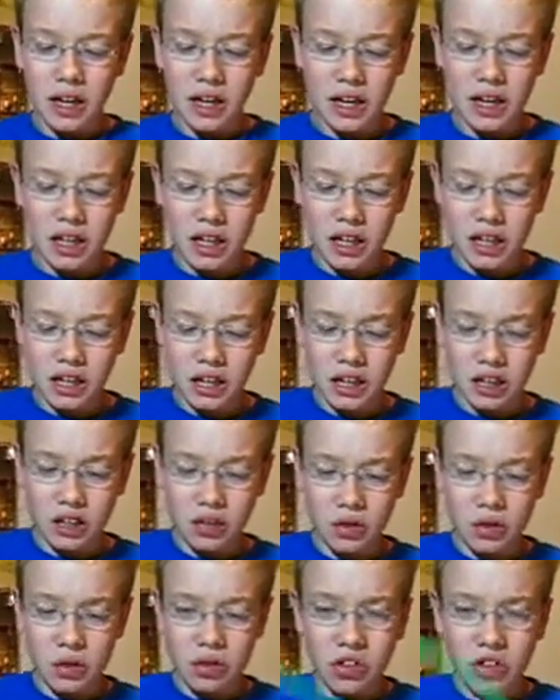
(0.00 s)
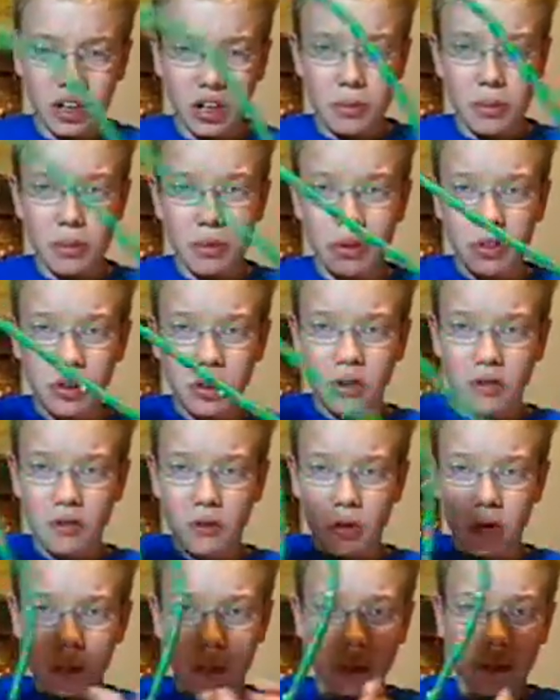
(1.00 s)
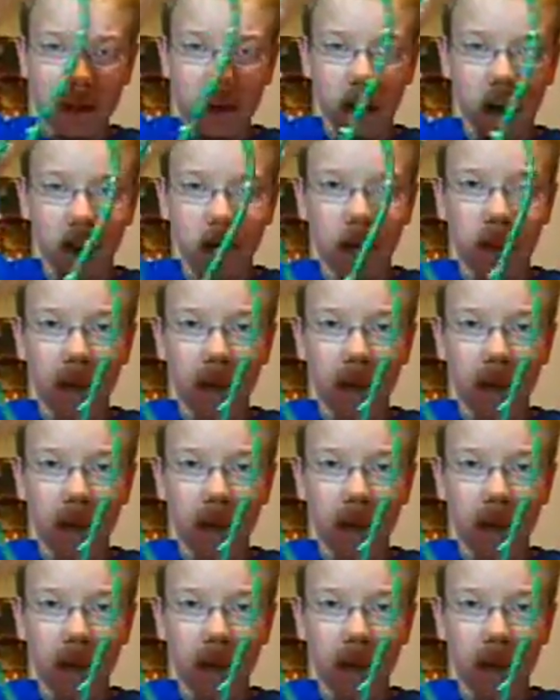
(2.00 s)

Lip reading: Any U-shape within a rope is called a